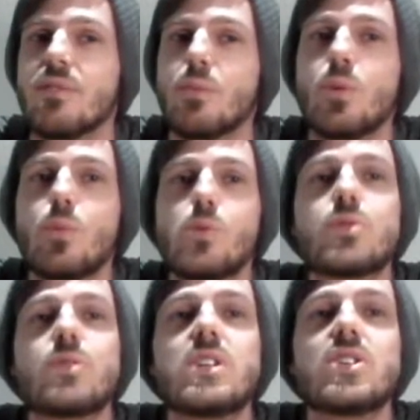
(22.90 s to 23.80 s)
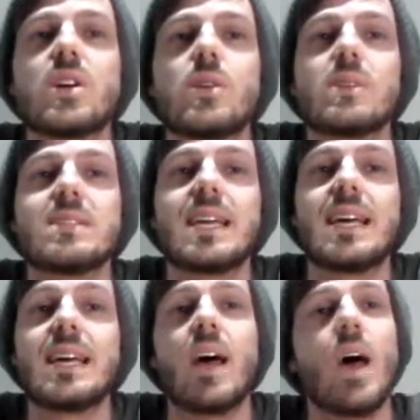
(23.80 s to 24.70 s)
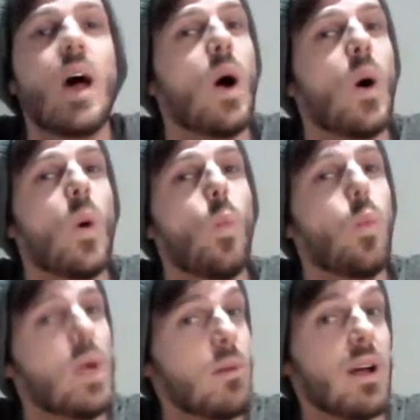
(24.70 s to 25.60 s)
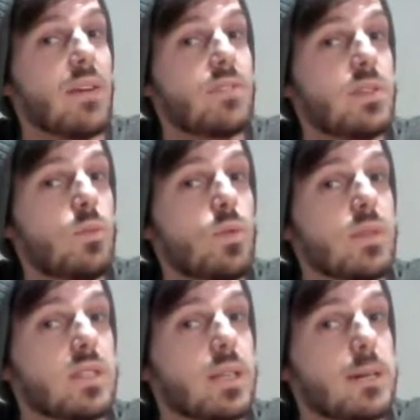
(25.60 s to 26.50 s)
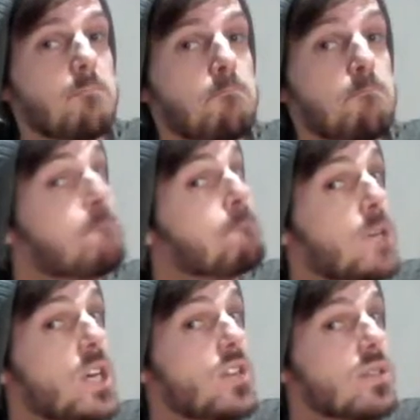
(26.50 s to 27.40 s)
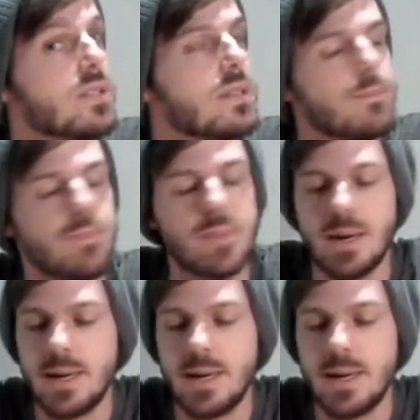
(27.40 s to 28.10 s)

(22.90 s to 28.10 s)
from what the Wall Street Journal is saying, we might have 2 more this year. Interesting.